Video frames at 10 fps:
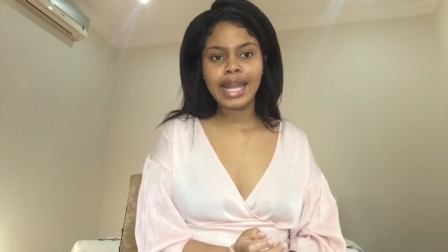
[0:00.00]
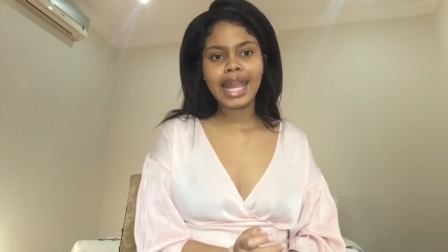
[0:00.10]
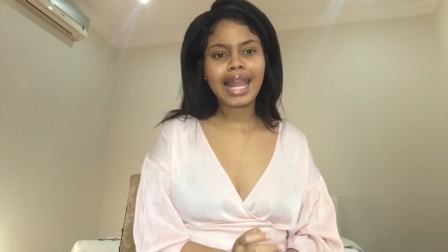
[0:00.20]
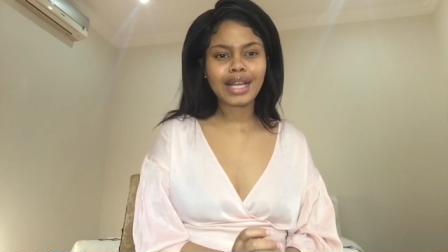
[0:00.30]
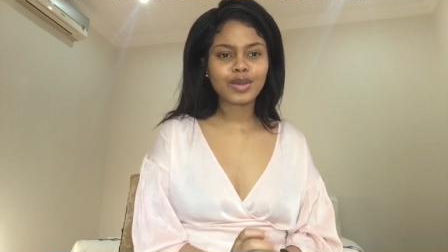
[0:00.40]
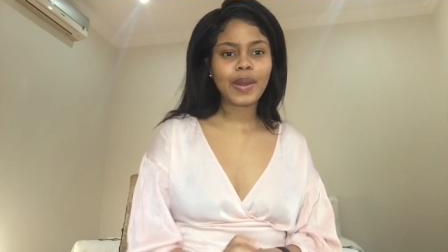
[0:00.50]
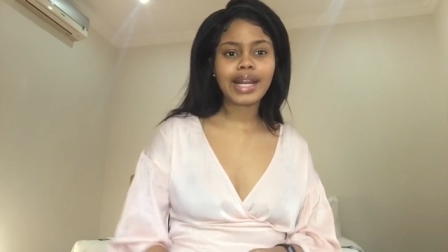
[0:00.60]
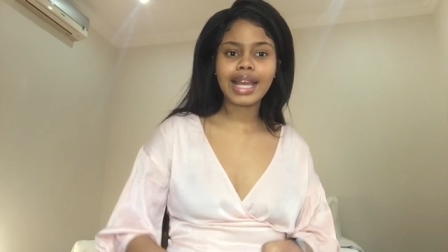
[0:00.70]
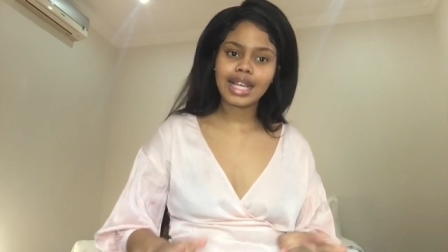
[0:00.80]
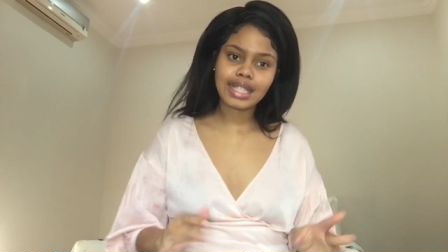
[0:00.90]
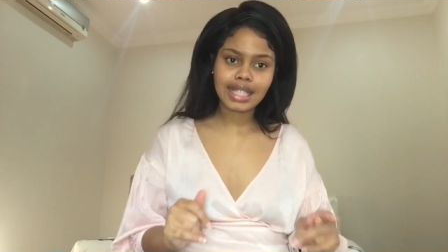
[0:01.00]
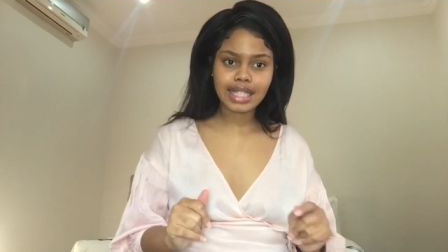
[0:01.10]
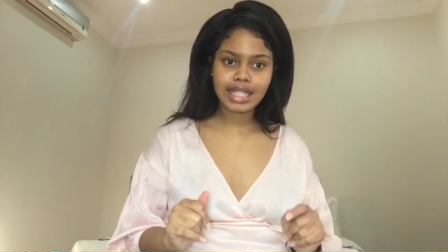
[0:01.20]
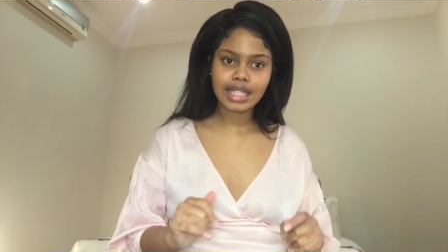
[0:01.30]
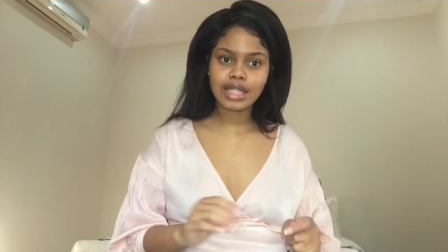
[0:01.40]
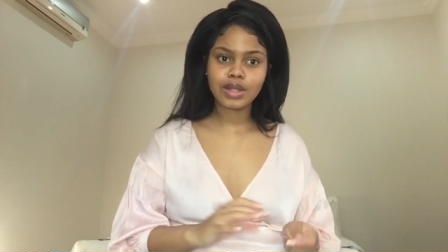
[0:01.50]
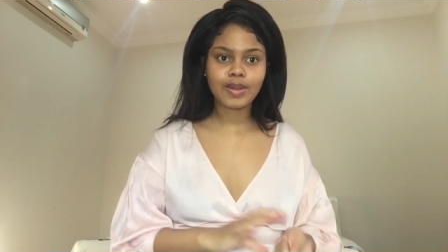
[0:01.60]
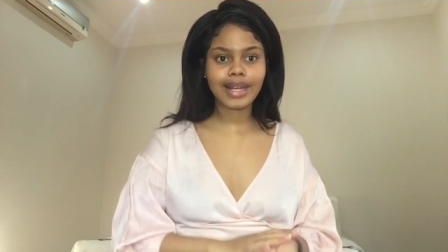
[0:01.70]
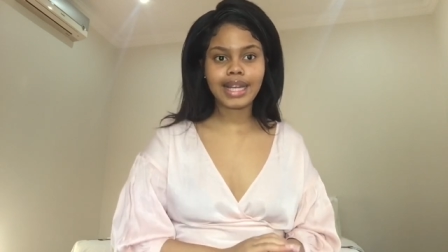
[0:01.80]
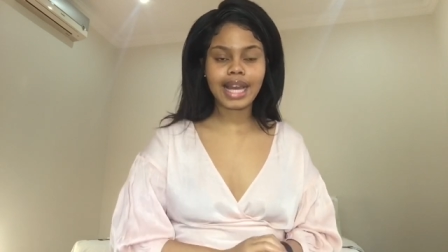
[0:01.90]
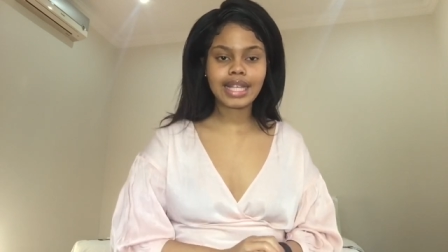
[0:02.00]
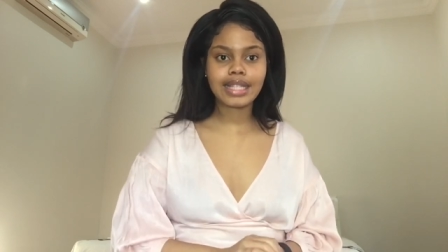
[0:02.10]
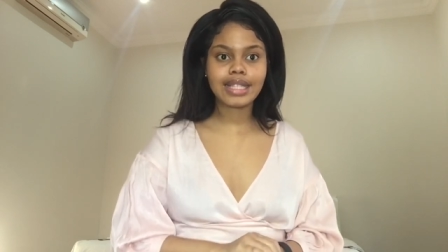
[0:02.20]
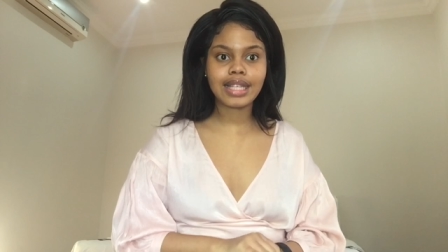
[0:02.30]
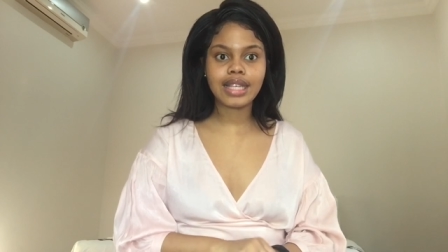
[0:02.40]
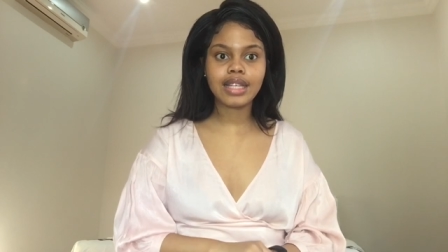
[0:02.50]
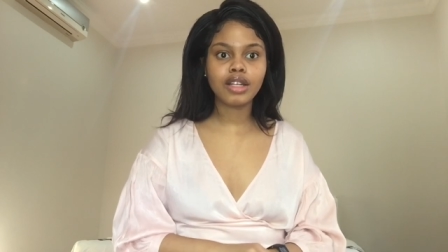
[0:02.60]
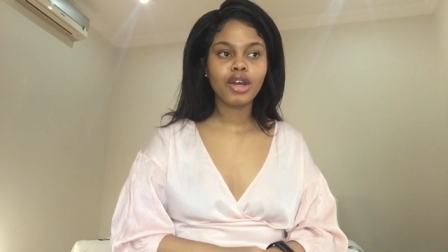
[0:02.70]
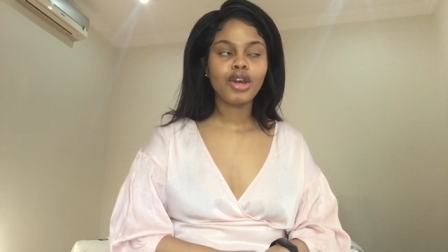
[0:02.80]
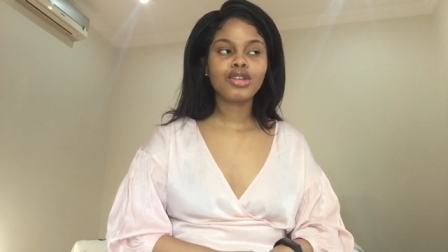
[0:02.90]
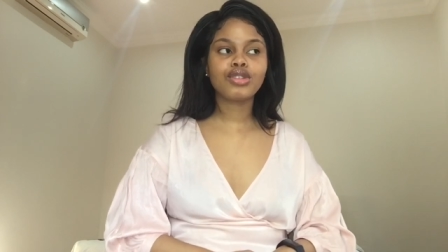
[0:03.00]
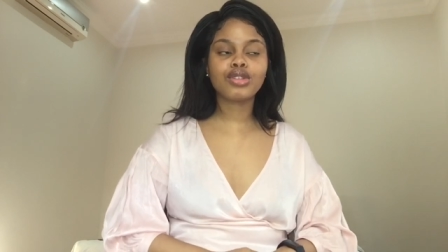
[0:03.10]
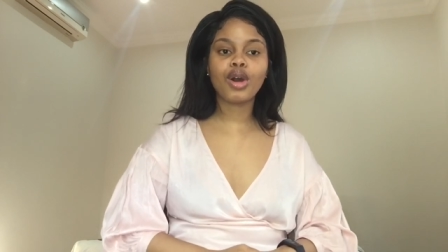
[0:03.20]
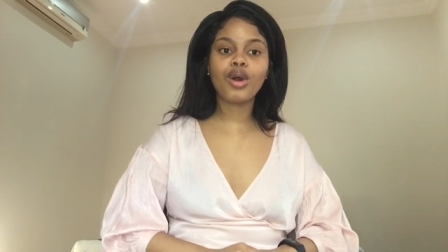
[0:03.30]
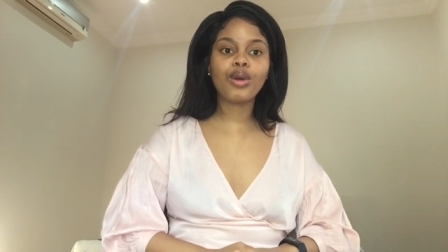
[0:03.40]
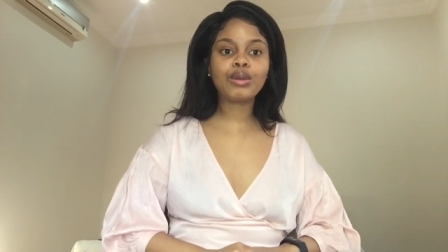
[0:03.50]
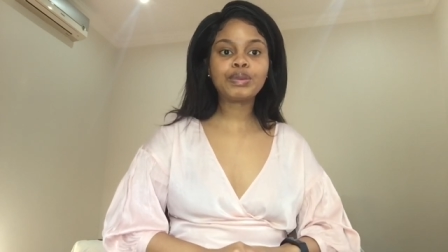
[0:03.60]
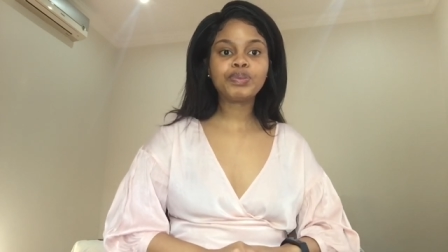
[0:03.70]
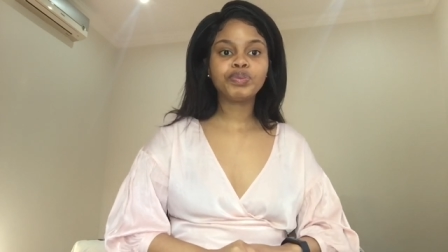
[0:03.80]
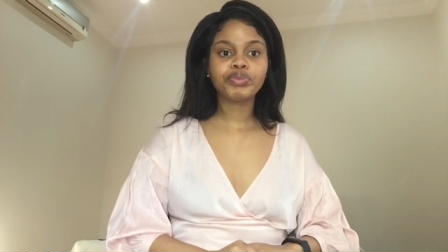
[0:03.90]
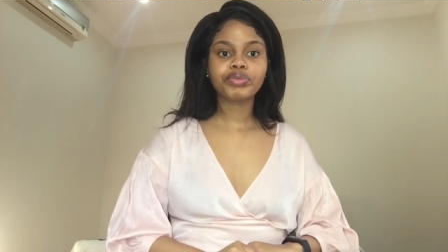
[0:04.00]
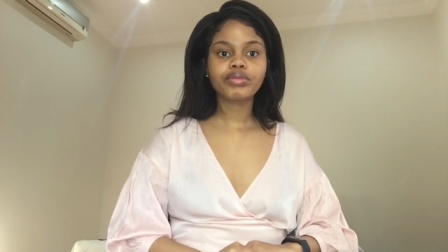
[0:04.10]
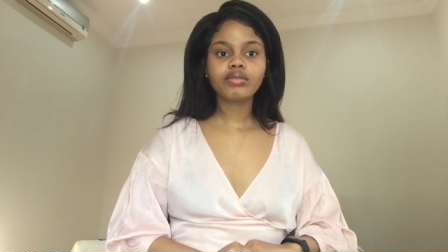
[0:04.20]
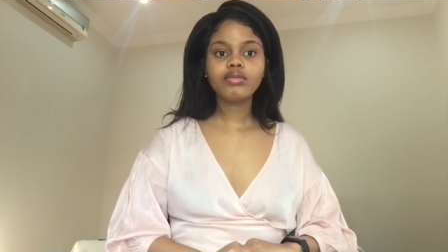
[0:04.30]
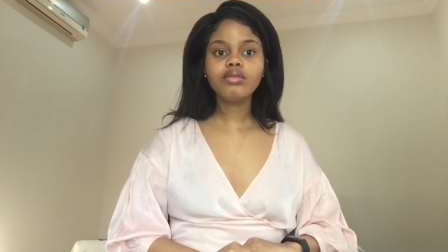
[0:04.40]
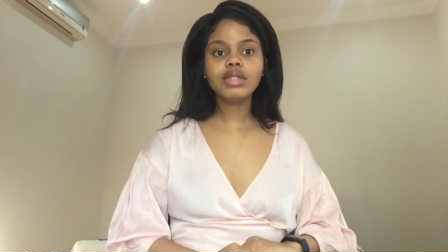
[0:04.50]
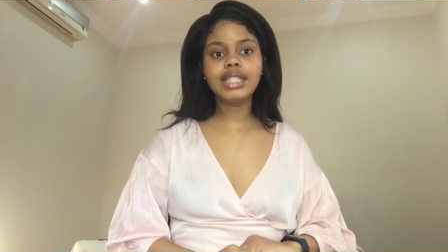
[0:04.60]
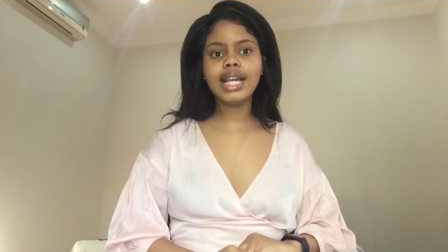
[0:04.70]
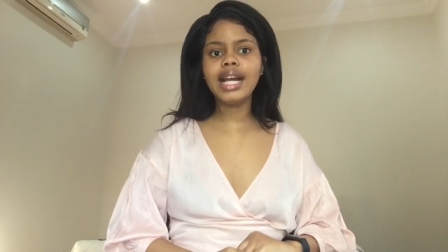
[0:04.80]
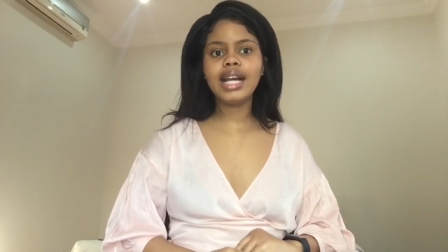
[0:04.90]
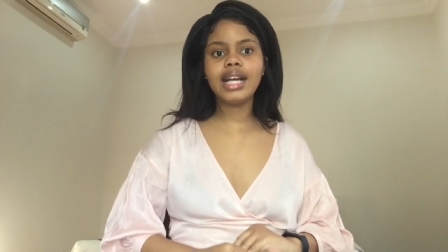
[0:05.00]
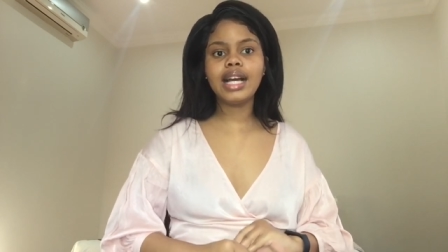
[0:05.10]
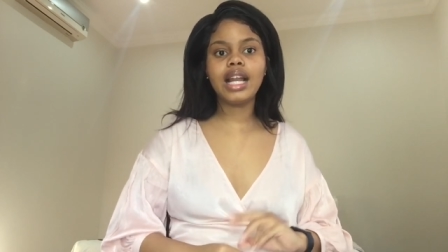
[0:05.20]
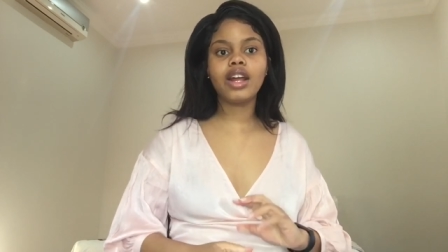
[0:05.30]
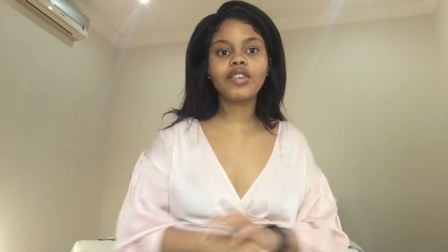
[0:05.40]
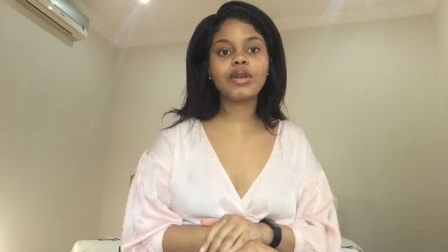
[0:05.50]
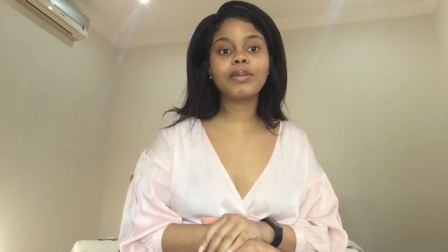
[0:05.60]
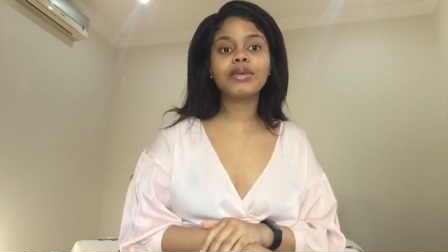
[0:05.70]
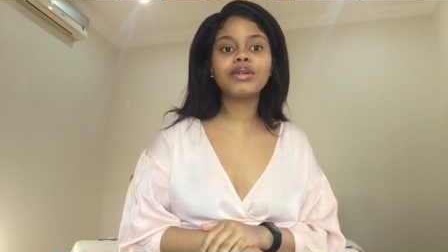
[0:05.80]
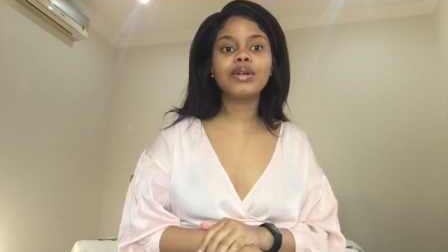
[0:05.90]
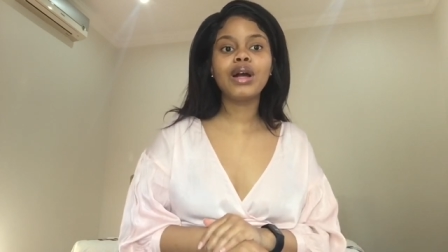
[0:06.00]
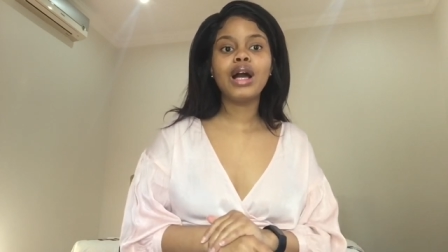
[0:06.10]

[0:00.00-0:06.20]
like 2018 2019 so yeah a lot of people